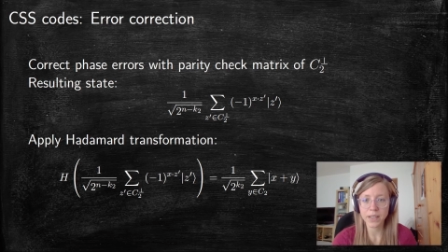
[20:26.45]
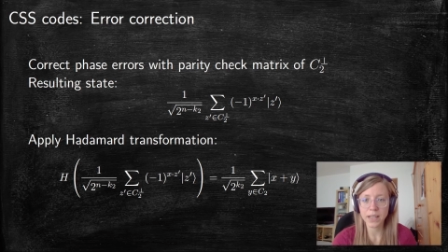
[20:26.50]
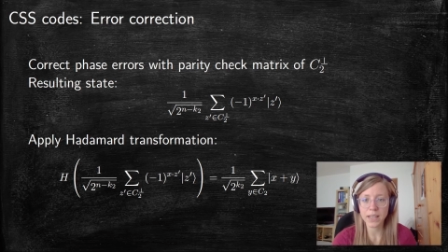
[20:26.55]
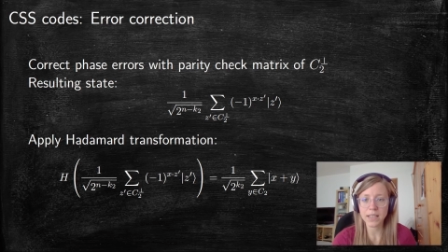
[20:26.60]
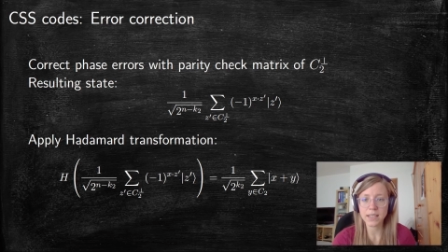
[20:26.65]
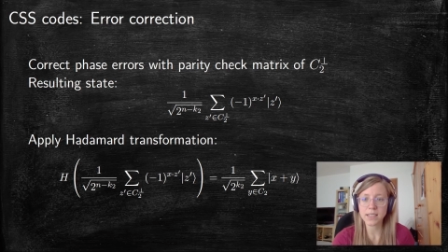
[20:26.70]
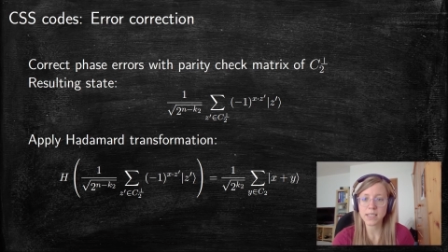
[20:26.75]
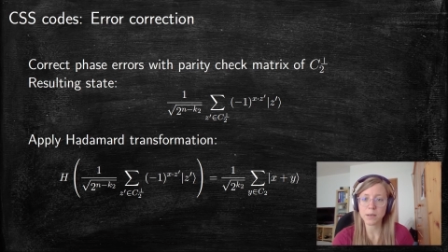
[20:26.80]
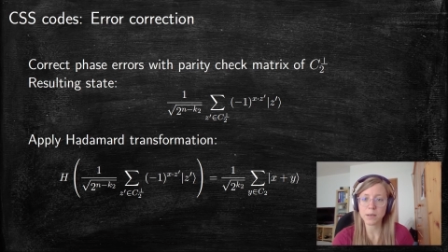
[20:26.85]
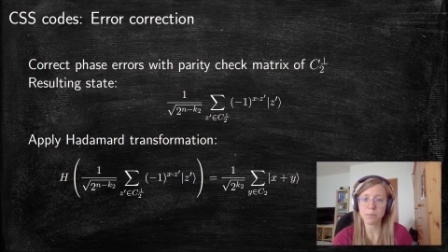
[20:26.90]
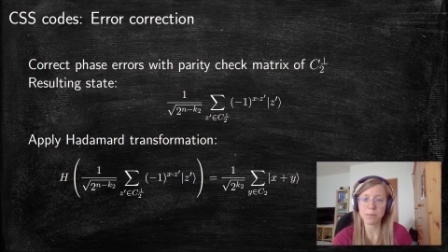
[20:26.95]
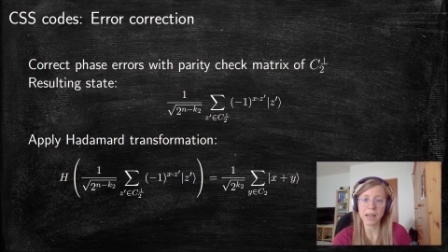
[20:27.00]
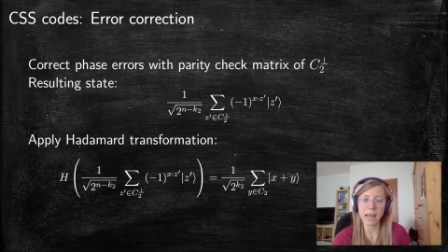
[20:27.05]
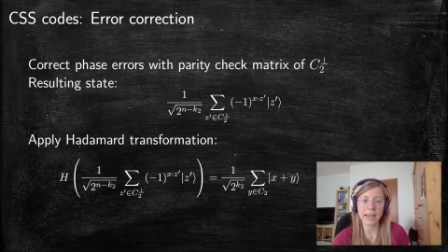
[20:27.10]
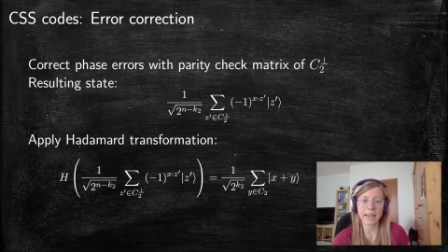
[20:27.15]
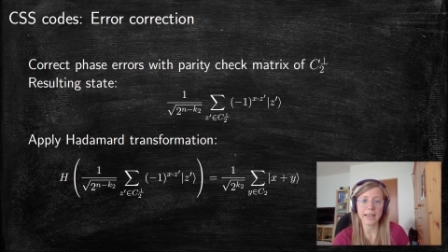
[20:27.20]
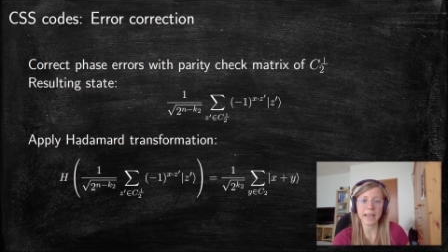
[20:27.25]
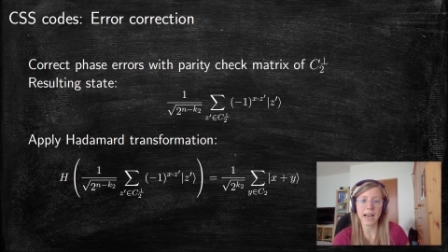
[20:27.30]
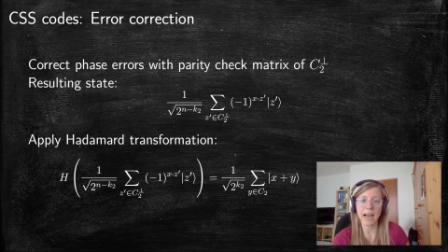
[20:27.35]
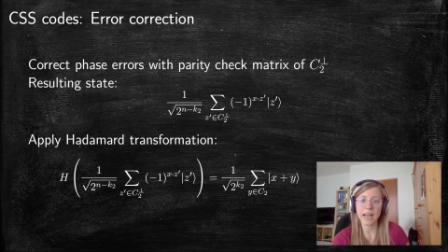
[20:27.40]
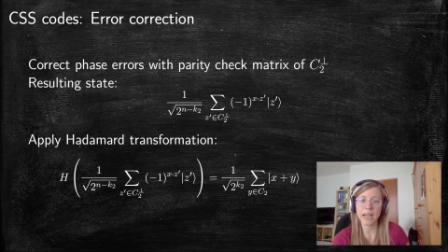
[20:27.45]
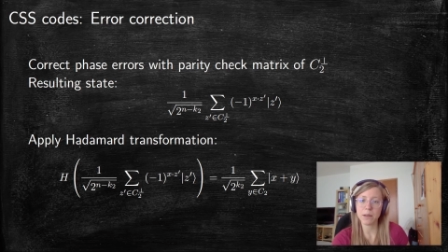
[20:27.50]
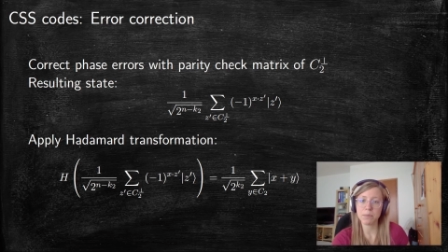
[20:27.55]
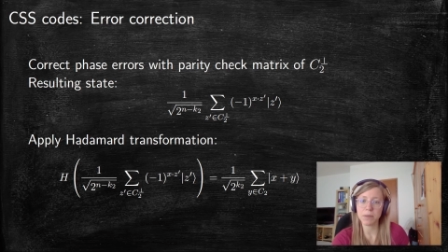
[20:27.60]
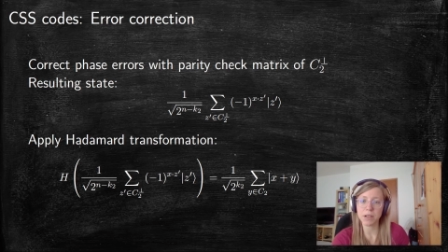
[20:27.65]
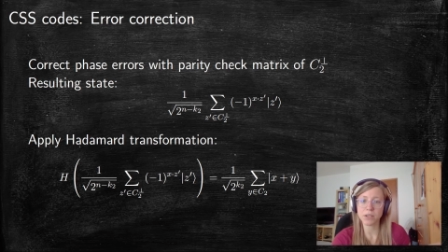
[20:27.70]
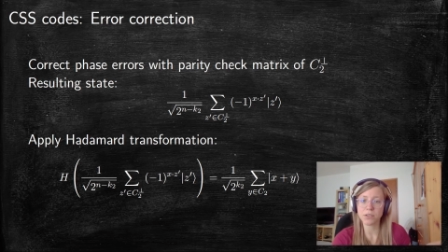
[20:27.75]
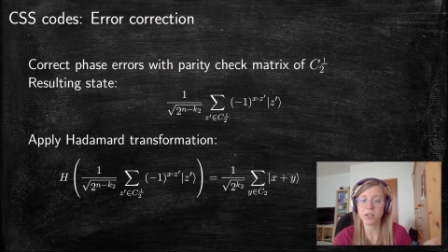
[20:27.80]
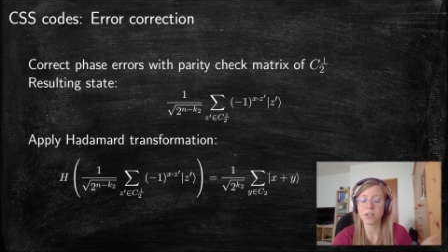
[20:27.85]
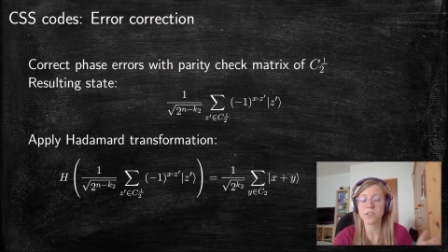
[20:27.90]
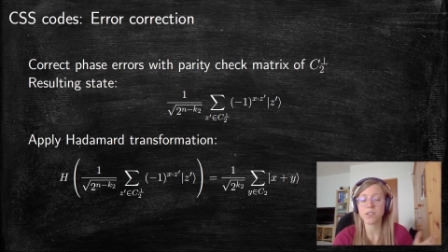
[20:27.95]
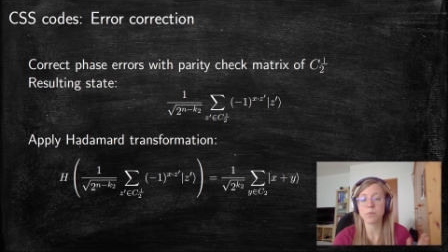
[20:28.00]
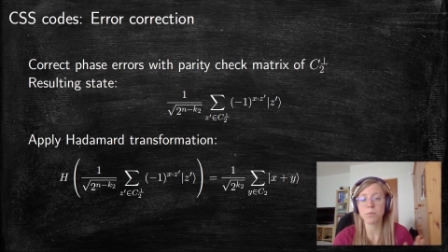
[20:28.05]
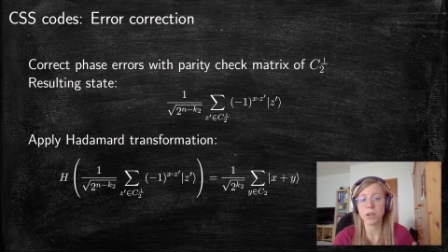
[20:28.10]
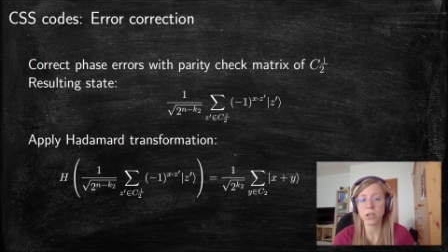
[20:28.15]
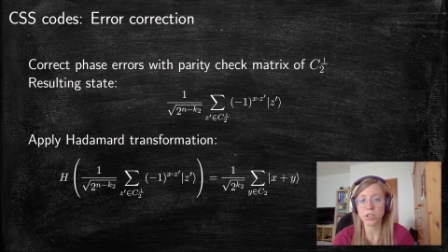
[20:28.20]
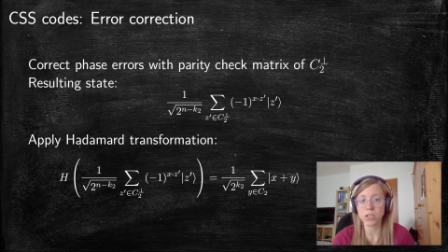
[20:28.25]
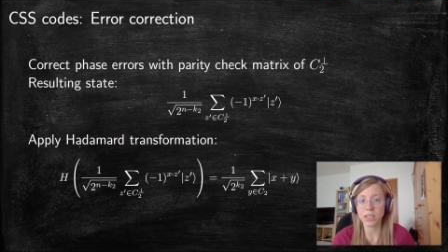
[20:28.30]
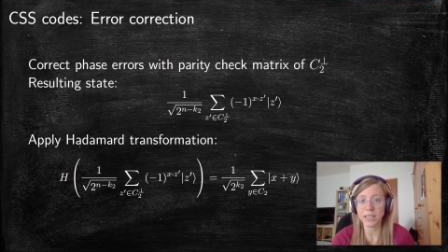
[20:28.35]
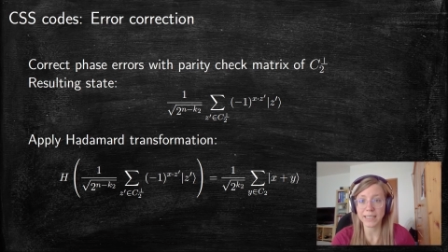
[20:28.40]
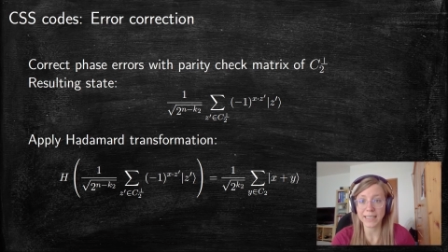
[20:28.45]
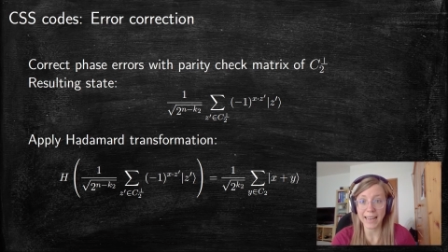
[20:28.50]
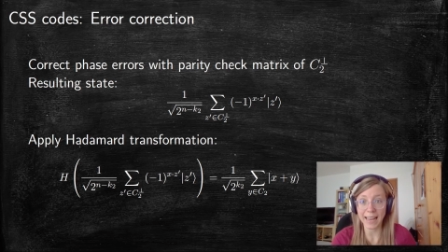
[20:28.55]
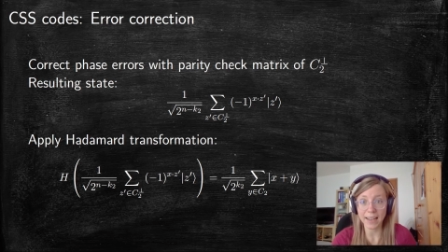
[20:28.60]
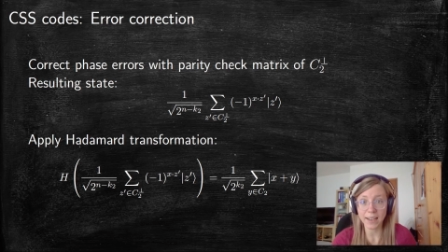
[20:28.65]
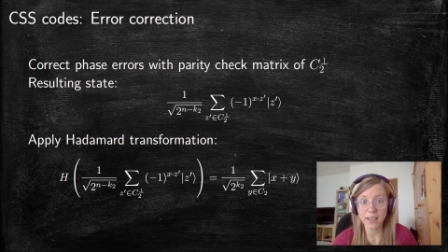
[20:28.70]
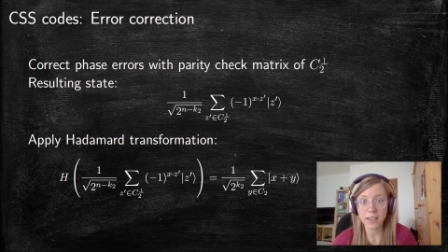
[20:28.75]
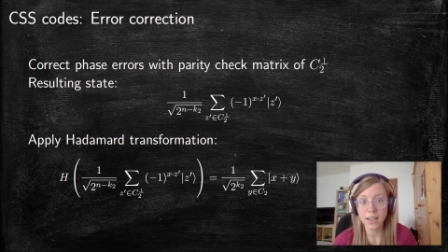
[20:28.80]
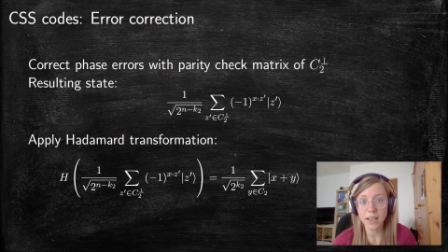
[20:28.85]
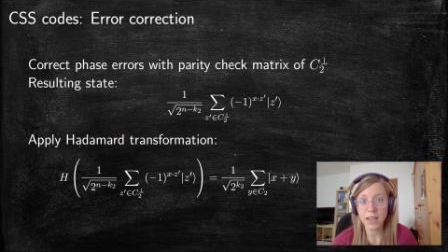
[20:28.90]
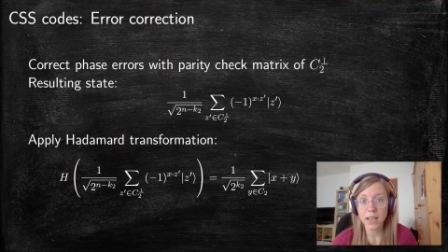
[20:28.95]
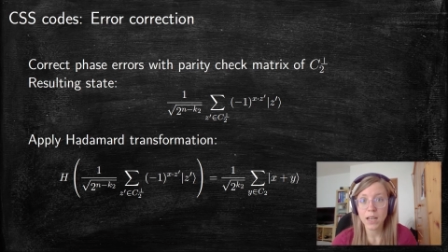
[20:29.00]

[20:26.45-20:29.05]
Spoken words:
is applying a Hadamard transformation again,